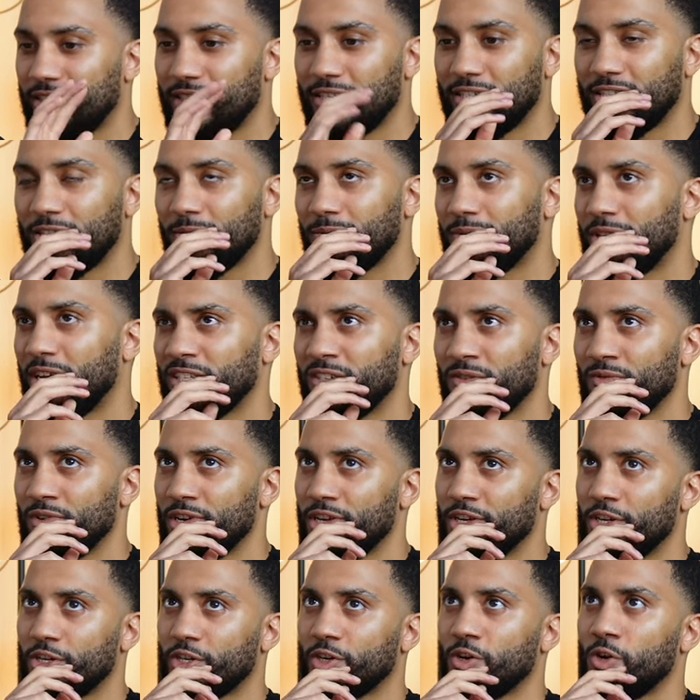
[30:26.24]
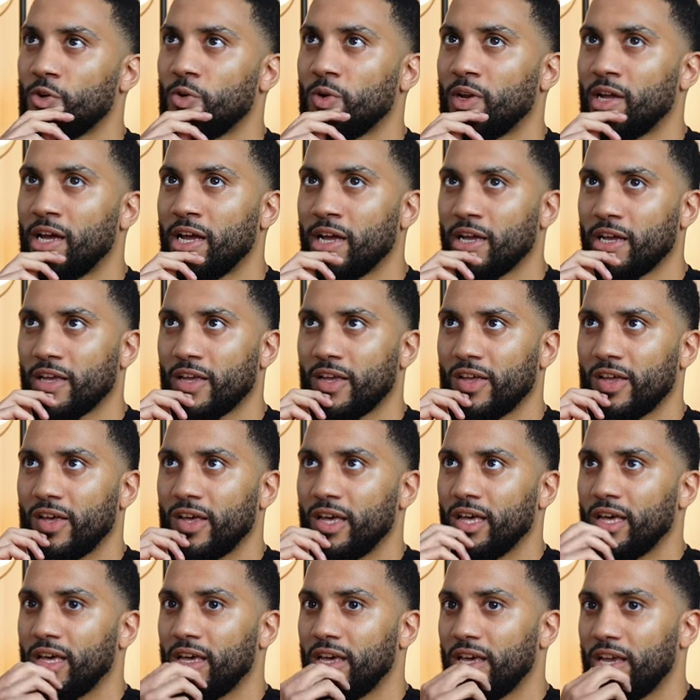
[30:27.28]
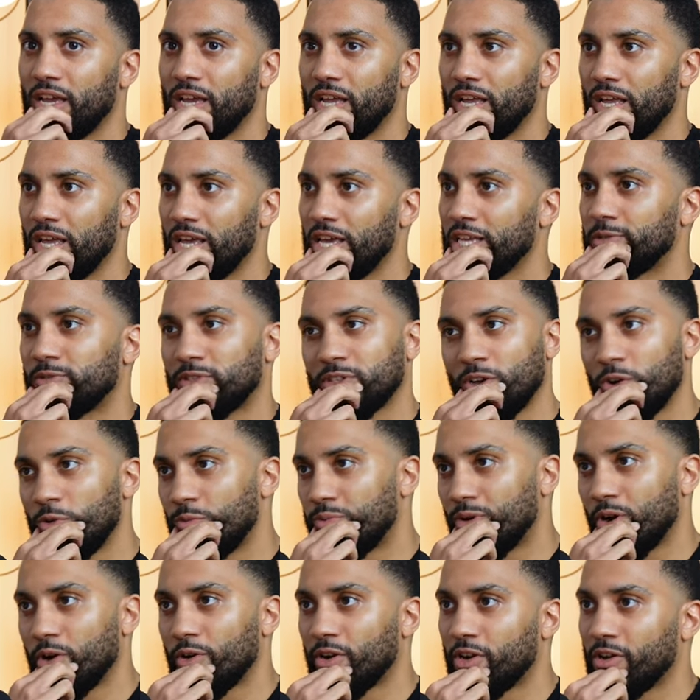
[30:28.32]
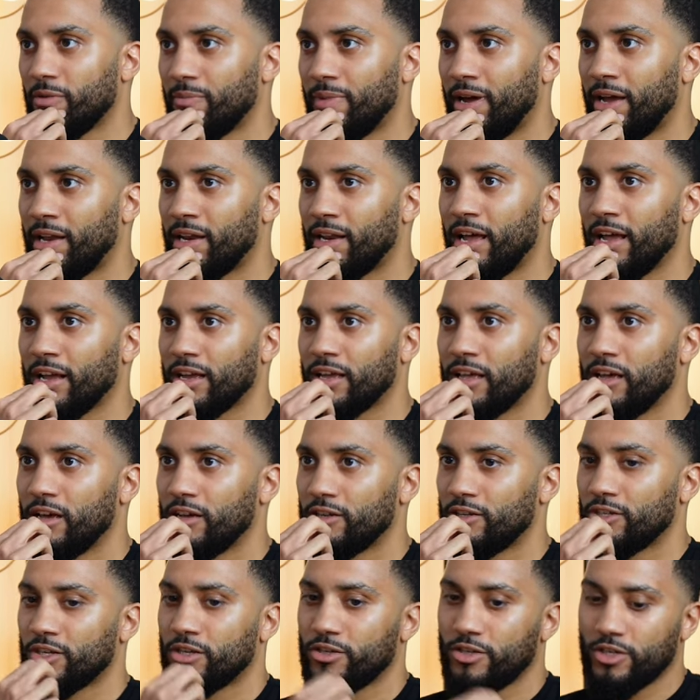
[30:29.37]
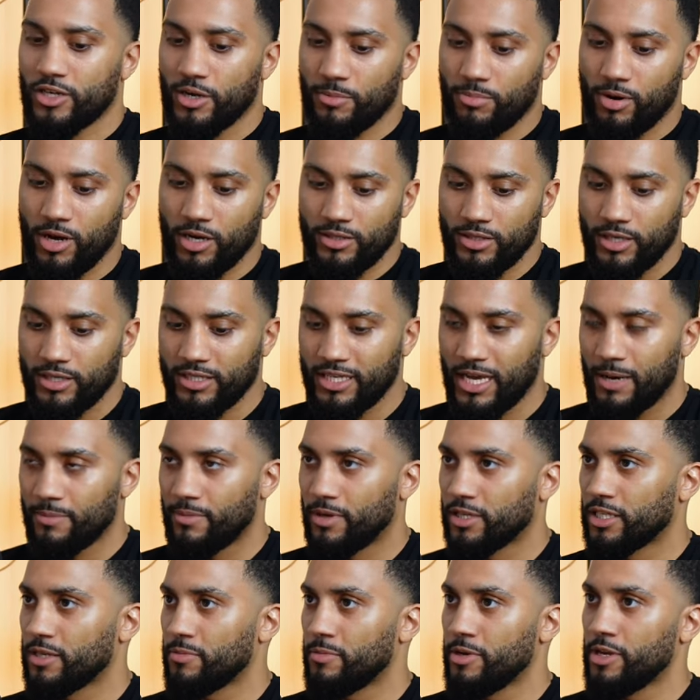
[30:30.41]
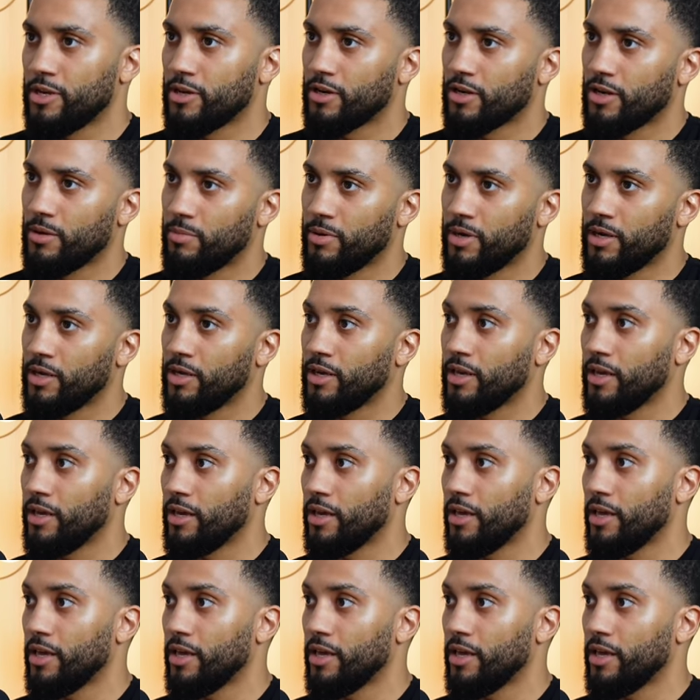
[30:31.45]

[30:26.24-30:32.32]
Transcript: system doesn't really show, like, it's broken. Yeah, it's so broken, man. Like, just because you can pass an exam doesn't mean you're going to be